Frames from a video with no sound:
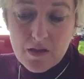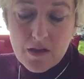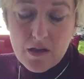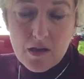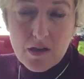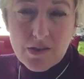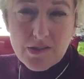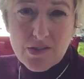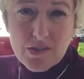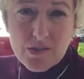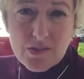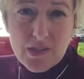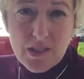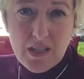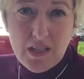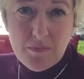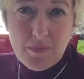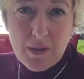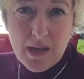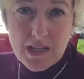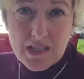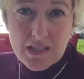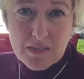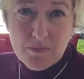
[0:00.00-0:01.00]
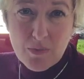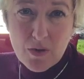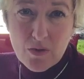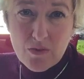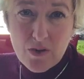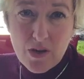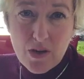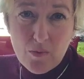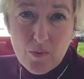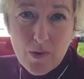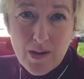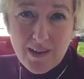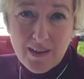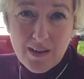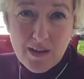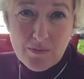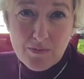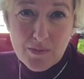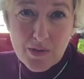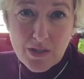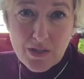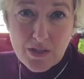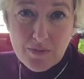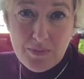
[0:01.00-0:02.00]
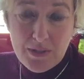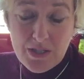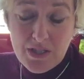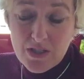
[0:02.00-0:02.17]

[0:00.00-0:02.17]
I shall see you back tomorrow when I'm going to be